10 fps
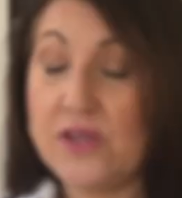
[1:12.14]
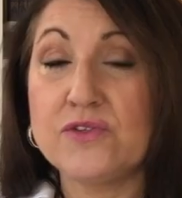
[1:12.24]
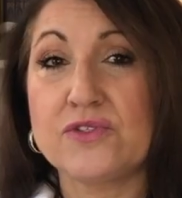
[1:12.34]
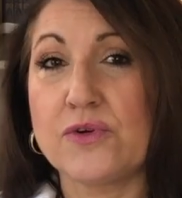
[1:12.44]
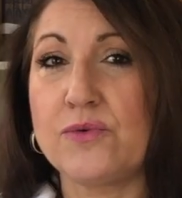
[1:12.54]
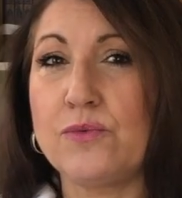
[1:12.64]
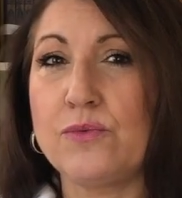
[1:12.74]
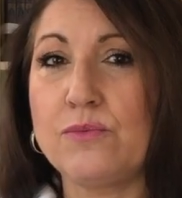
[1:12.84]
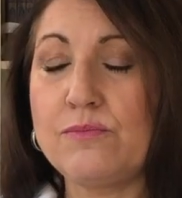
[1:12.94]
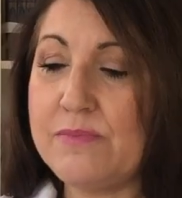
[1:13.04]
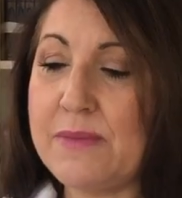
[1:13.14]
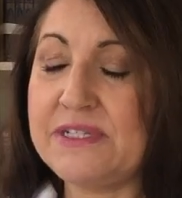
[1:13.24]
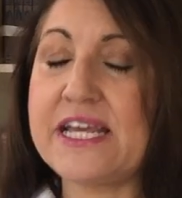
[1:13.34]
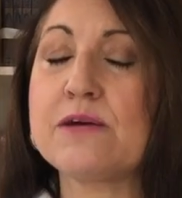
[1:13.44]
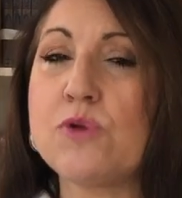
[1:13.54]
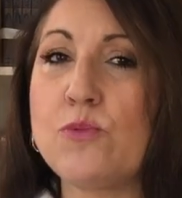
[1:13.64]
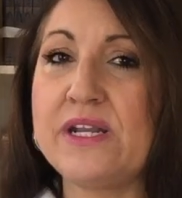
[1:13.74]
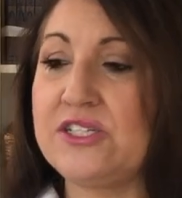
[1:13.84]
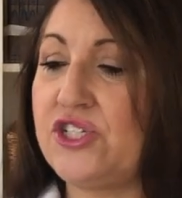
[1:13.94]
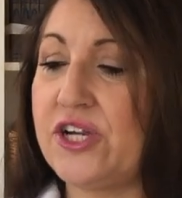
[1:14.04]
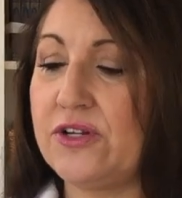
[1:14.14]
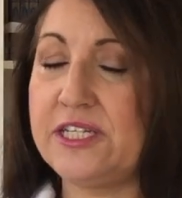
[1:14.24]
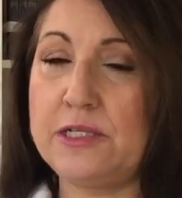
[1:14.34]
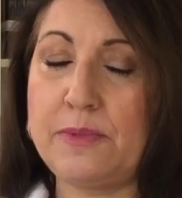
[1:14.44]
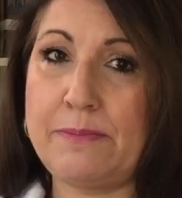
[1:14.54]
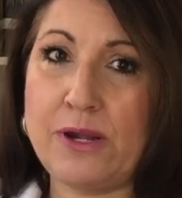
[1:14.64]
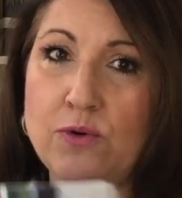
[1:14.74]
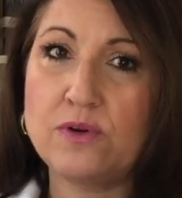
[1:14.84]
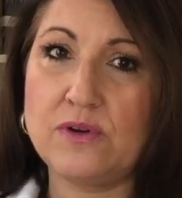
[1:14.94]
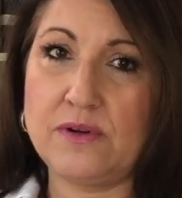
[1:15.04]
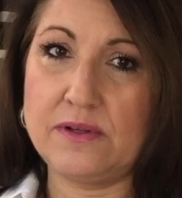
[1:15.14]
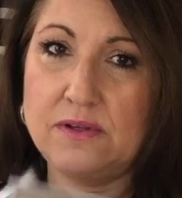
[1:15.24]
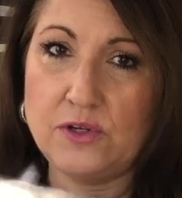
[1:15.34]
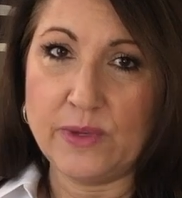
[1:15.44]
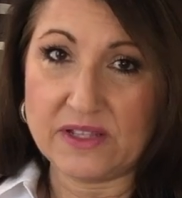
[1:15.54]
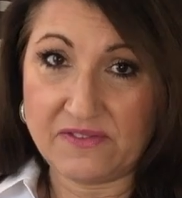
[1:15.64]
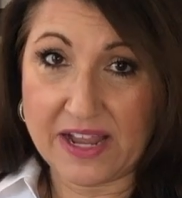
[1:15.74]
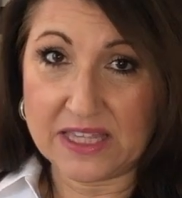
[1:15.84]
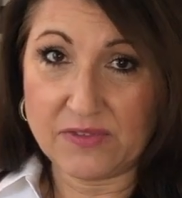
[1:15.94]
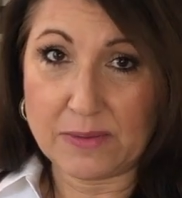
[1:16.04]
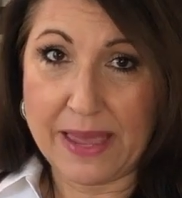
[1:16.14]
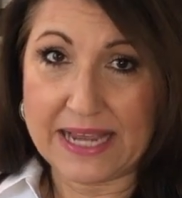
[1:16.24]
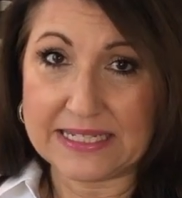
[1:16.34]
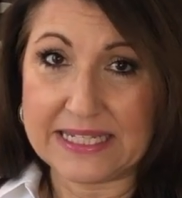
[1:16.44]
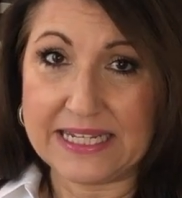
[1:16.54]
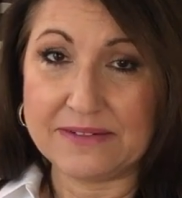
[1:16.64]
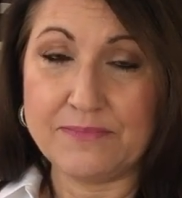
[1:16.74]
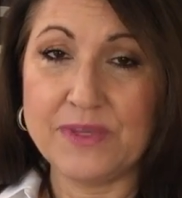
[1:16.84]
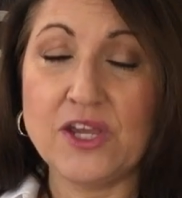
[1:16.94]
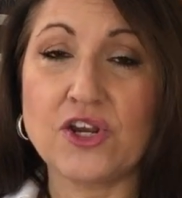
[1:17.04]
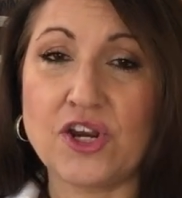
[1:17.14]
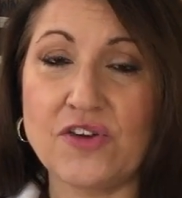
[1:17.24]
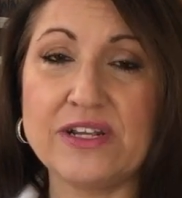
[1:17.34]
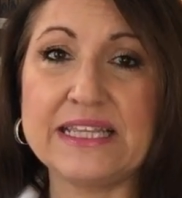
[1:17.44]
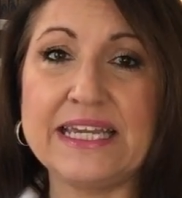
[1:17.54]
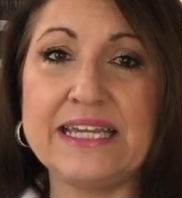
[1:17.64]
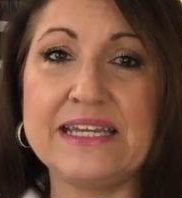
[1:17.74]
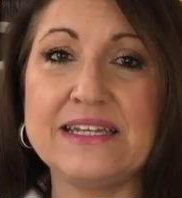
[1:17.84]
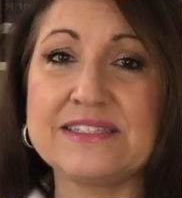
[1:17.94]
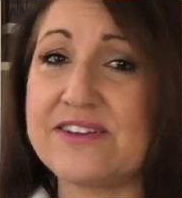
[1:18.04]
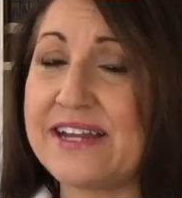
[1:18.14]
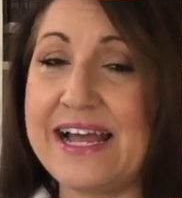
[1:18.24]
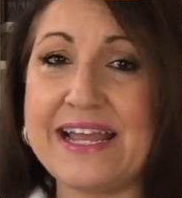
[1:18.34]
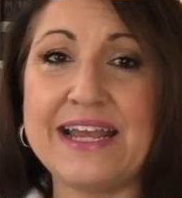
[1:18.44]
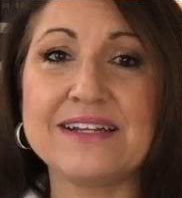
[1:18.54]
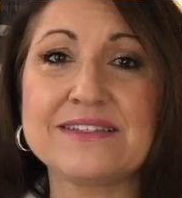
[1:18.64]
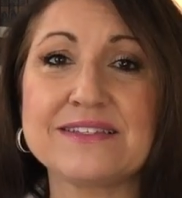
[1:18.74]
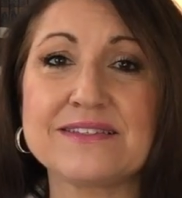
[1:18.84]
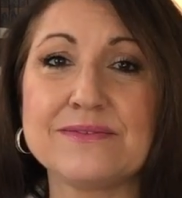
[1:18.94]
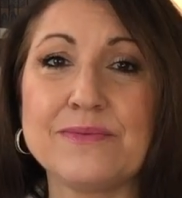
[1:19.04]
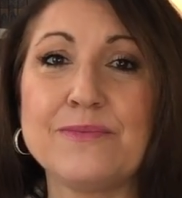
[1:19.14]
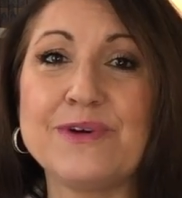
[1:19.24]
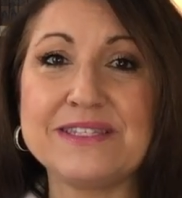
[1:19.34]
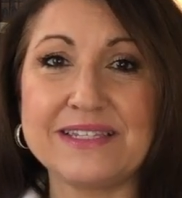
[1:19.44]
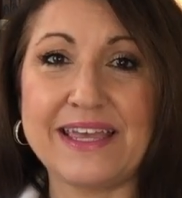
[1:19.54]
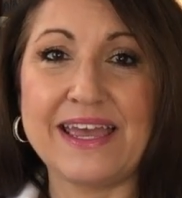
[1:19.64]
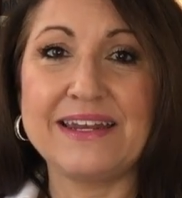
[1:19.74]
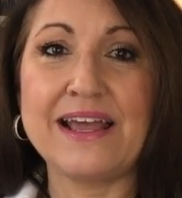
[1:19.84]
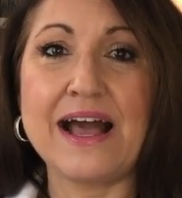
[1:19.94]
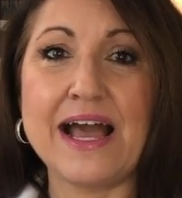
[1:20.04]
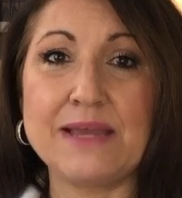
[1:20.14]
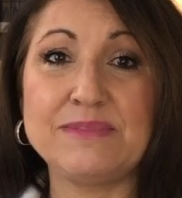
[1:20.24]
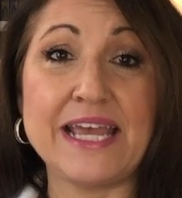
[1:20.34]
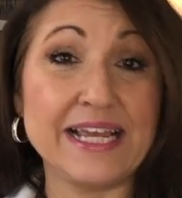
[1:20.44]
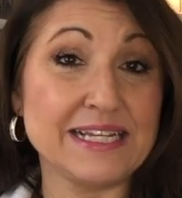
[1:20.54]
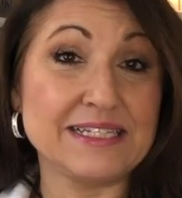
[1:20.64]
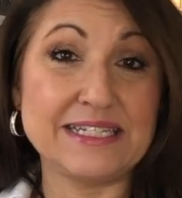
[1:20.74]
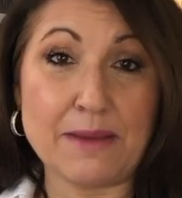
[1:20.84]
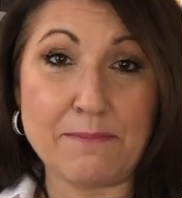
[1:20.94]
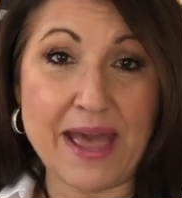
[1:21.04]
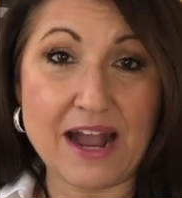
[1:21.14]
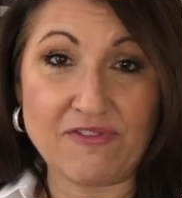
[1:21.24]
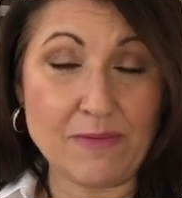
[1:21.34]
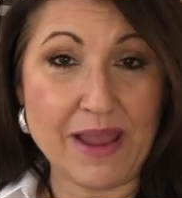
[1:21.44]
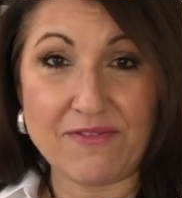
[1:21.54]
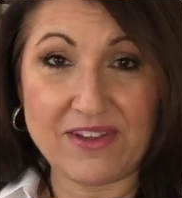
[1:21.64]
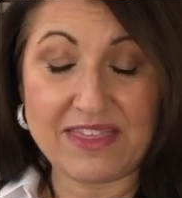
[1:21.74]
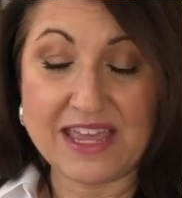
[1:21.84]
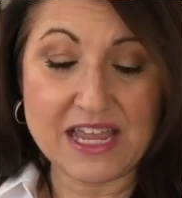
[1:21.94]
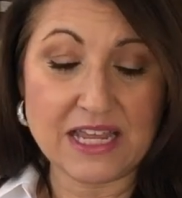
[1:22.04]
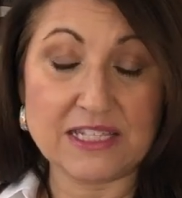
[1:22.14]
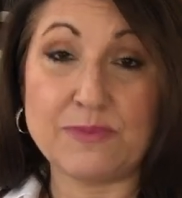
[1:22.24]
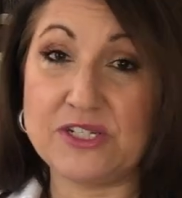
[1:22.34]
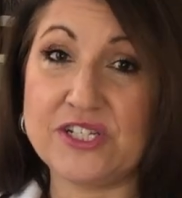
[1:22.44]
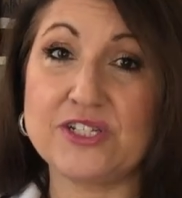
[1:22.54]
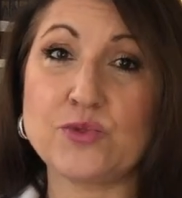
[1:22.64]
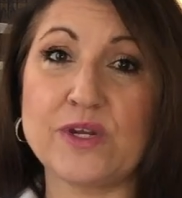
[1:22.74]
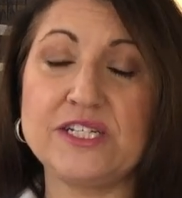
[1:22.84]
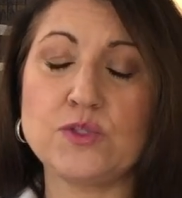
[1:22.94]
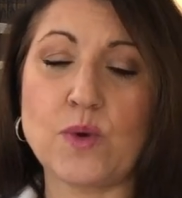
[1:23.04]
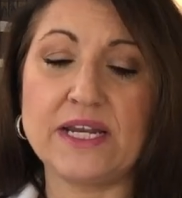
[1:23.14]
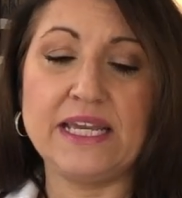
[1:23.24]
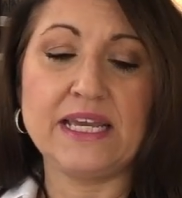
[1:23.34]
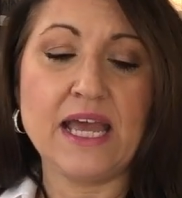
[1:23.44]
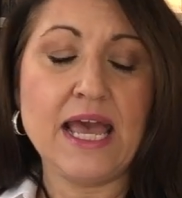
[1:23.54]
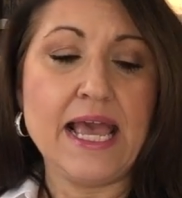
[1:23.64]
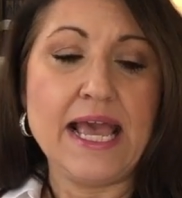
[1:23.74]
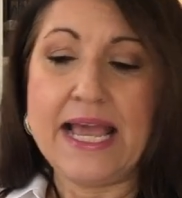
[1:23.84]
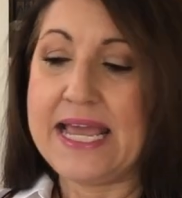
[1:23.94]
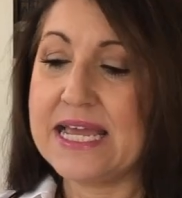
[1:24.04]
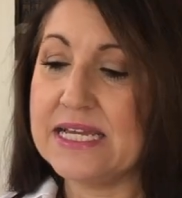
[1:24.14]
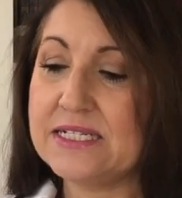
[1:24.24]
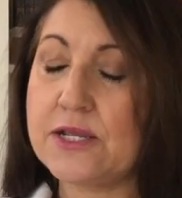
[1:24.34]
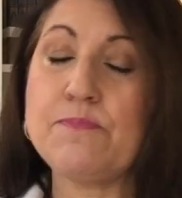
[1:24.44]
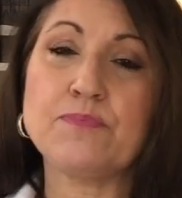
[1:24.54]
So let me take a moment and share a little bit about New England Fine Living magazine. Currently, it's on hiatus. Once again, I'm taking a step back from everything, especially in 2020. And